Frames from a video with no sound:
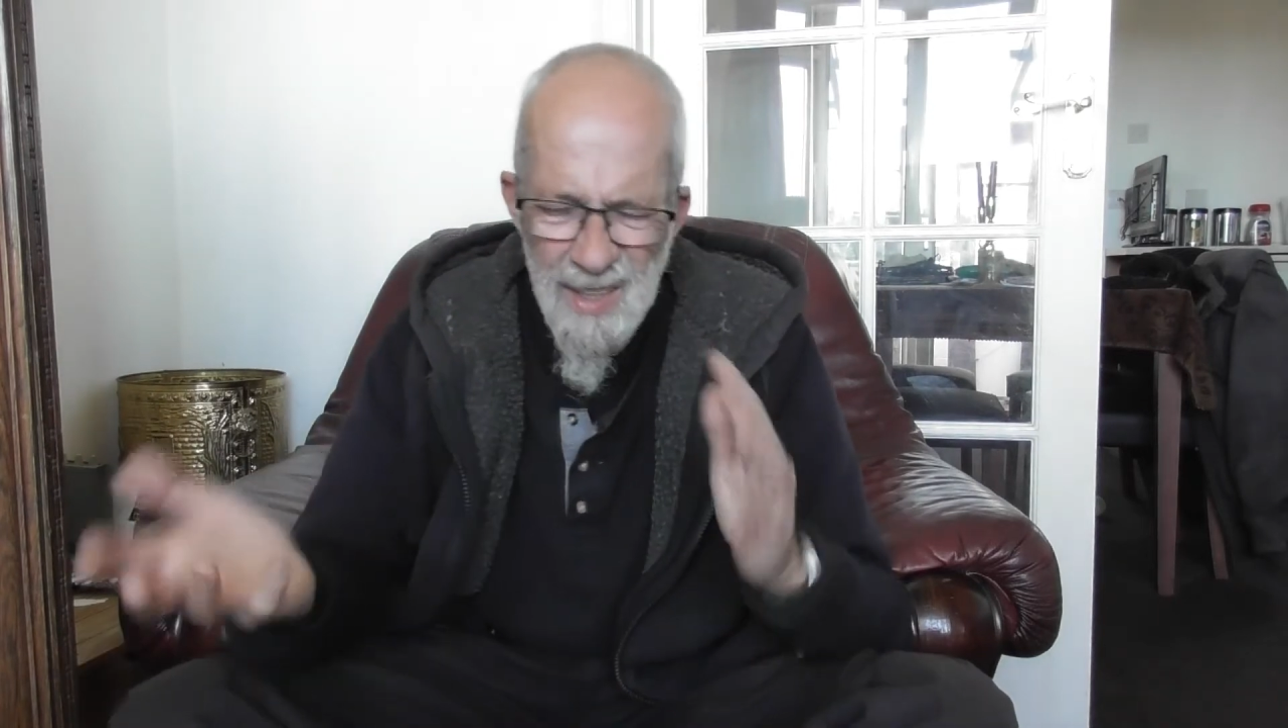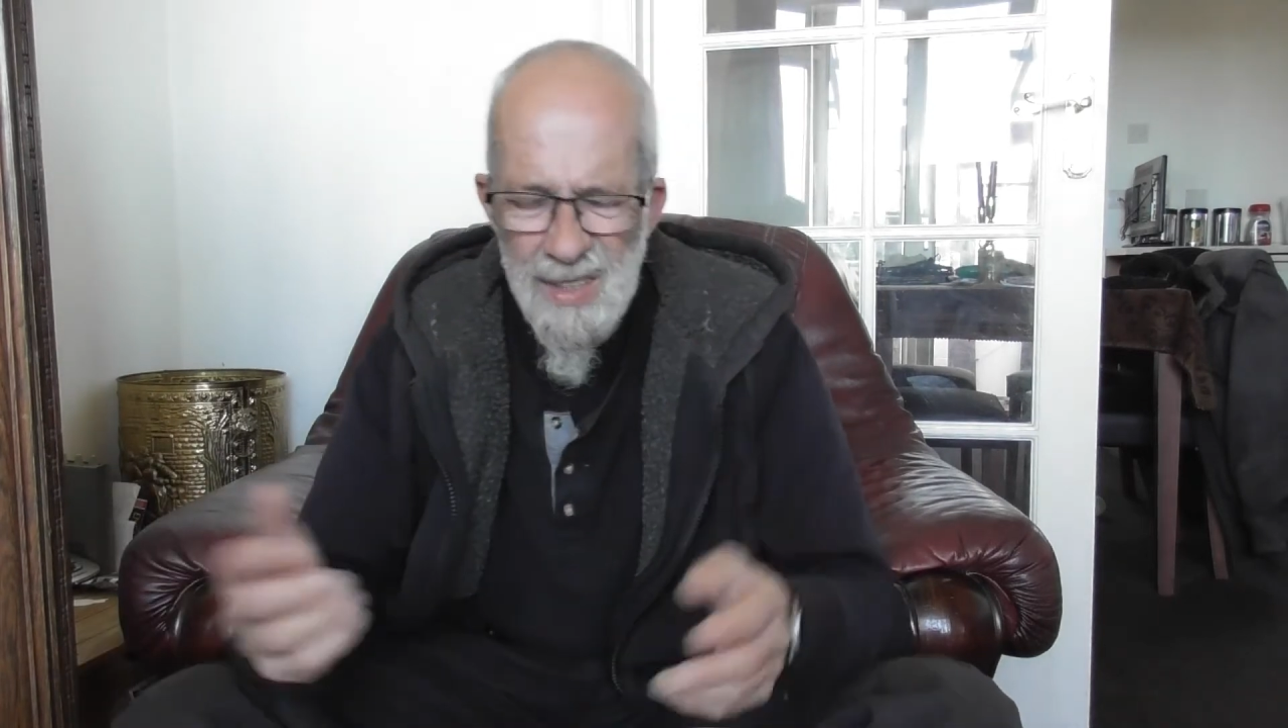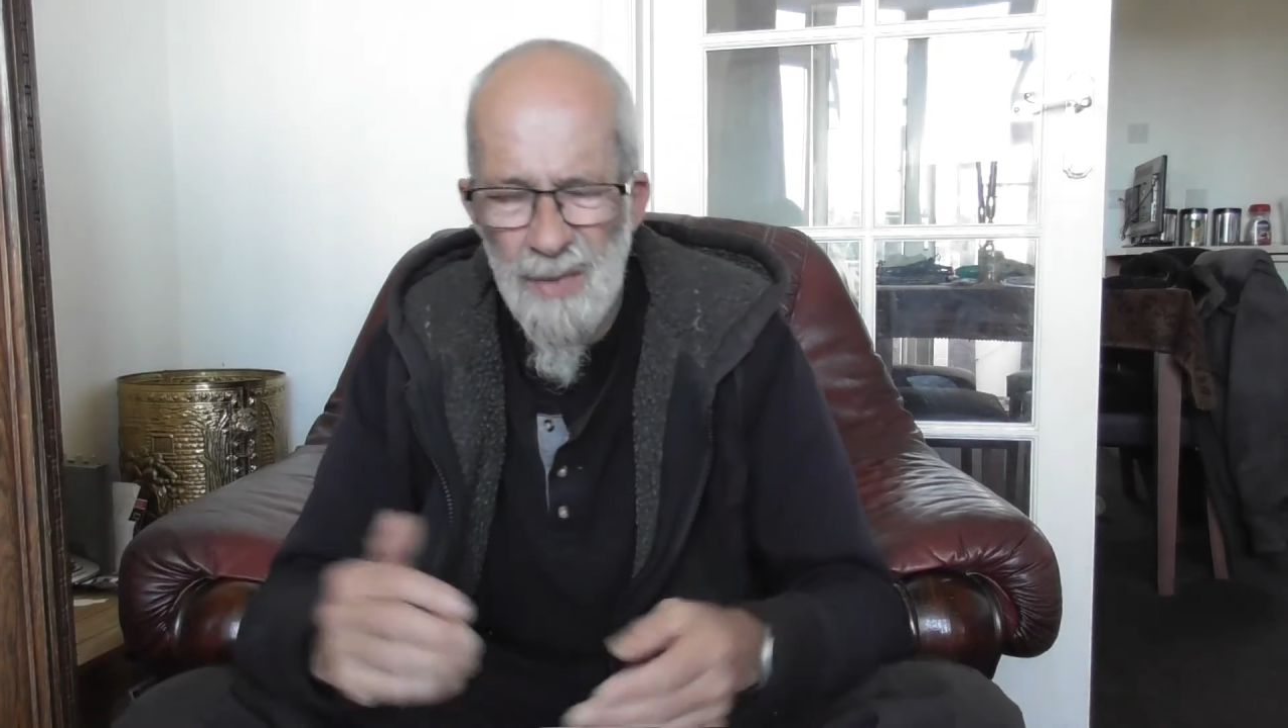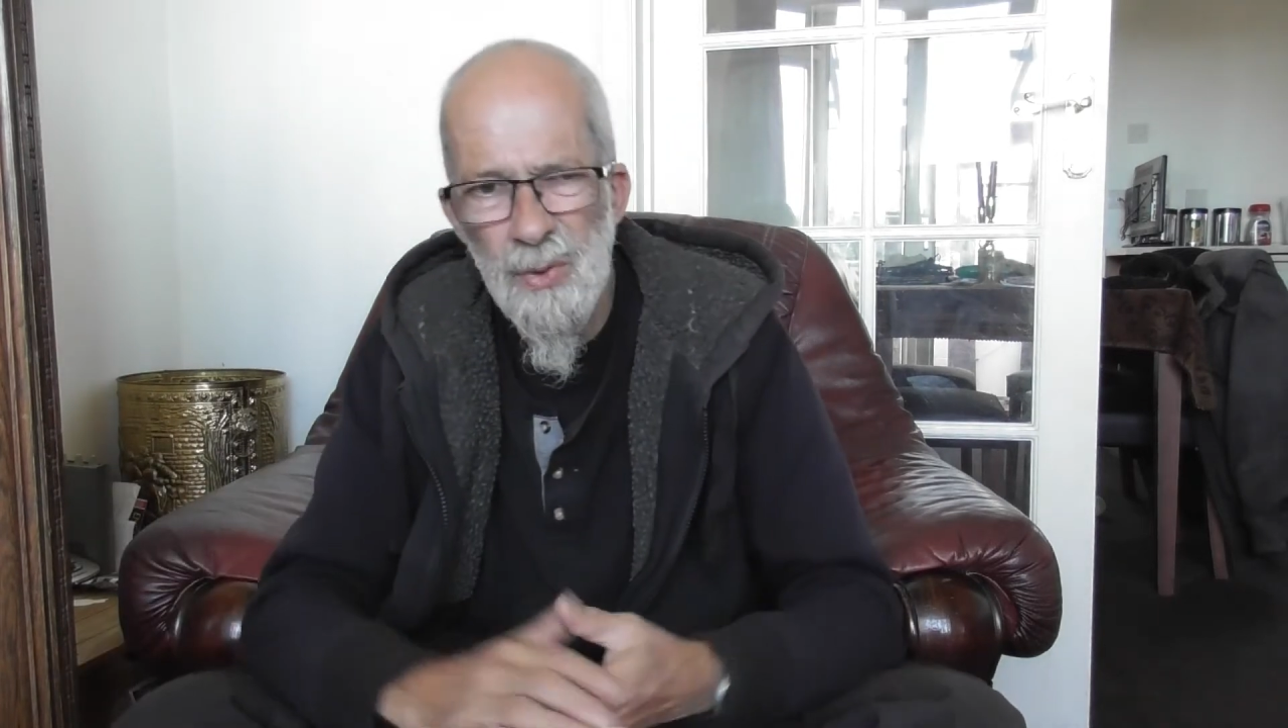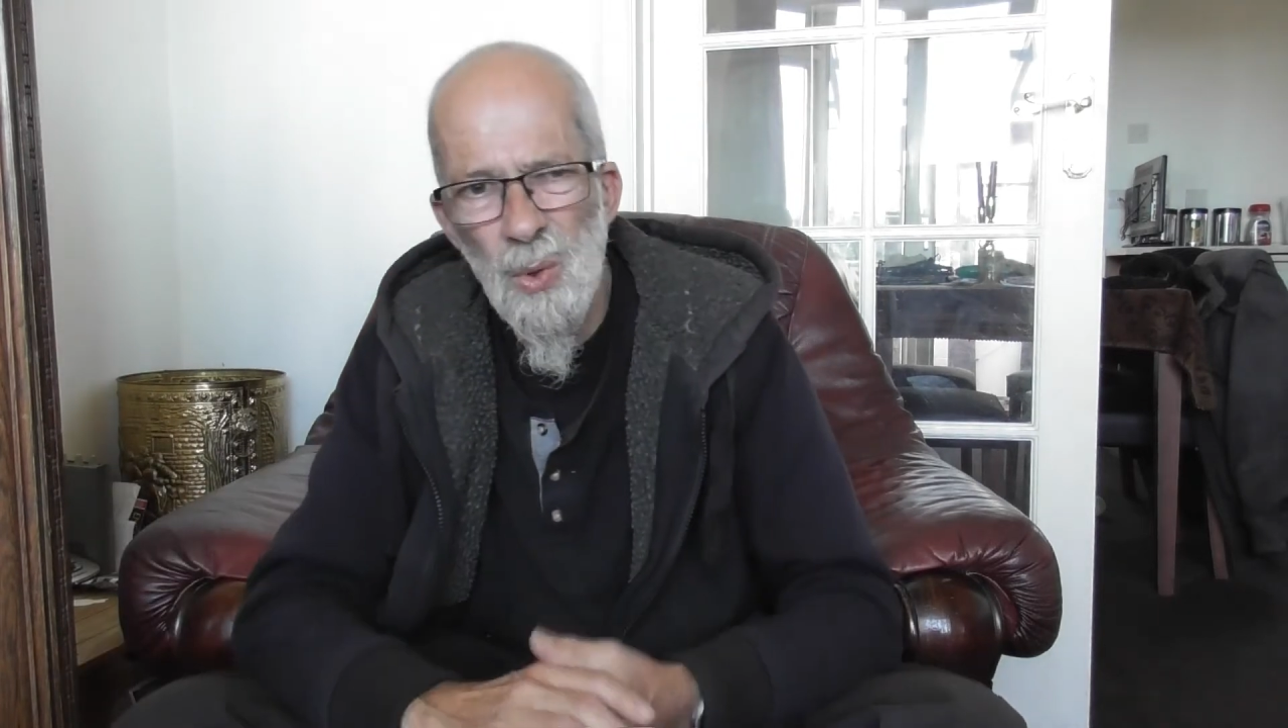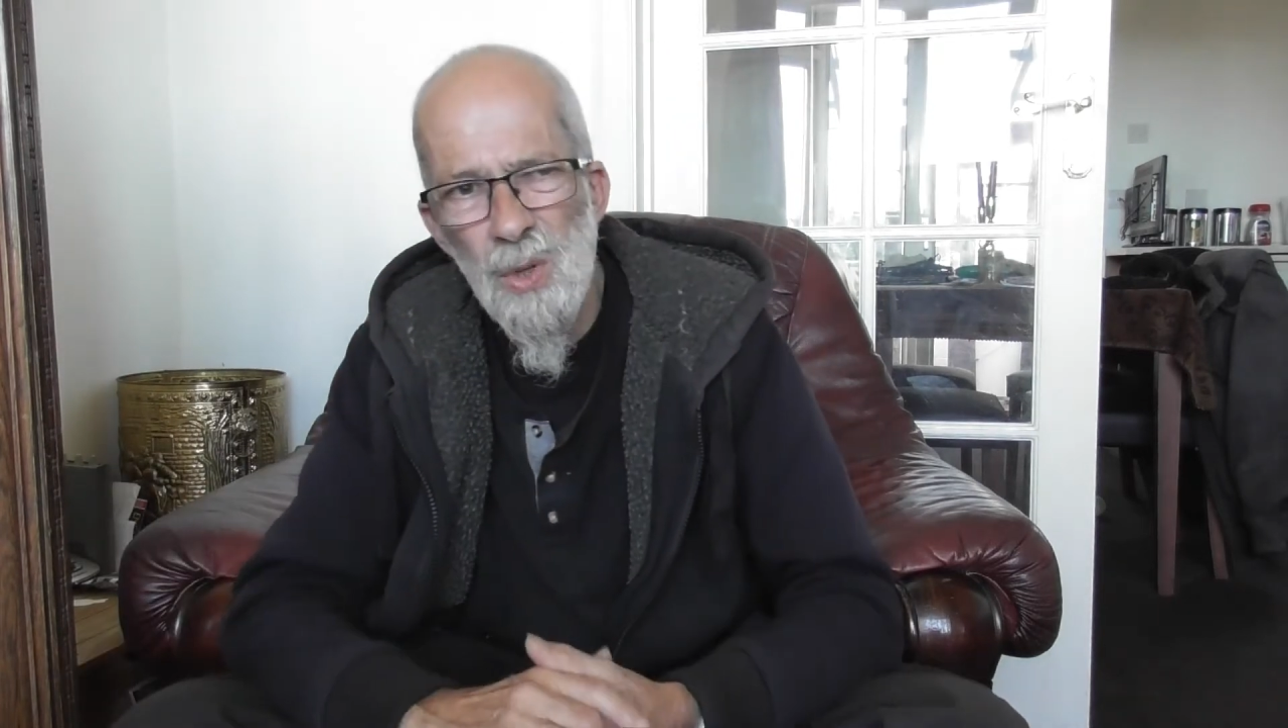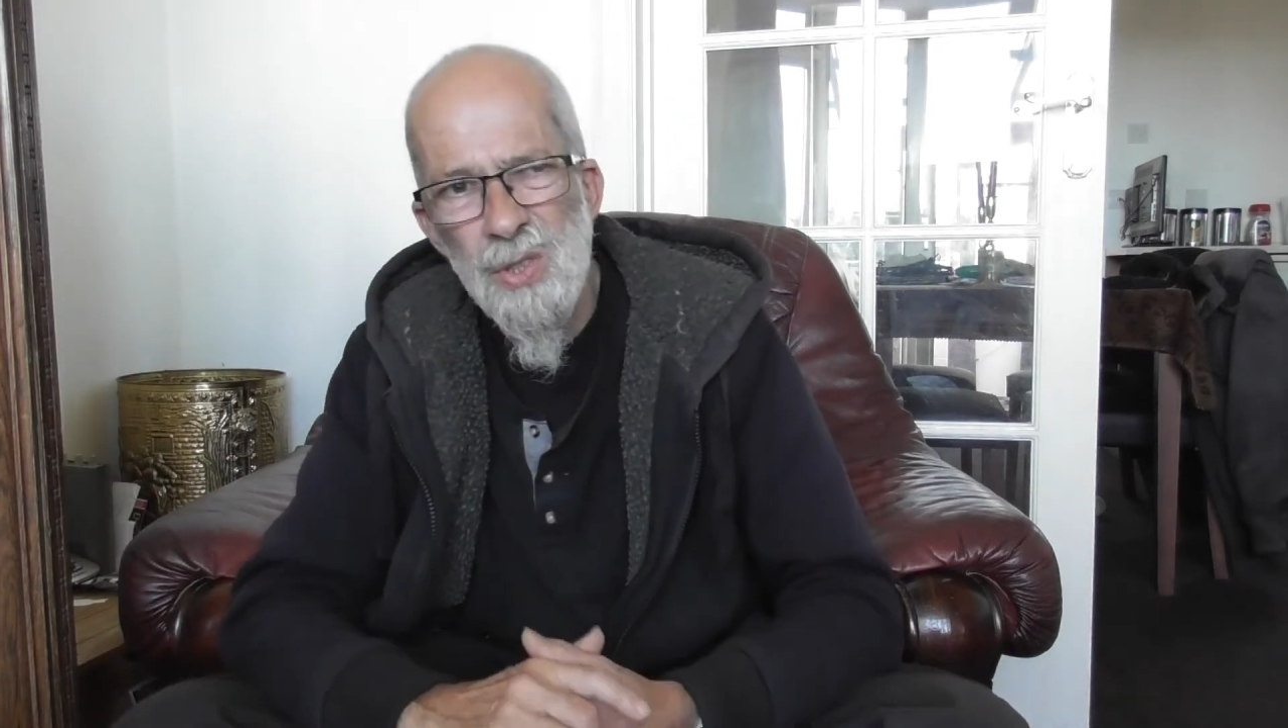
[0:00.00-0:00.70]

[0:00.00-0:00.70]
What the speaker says: of difficult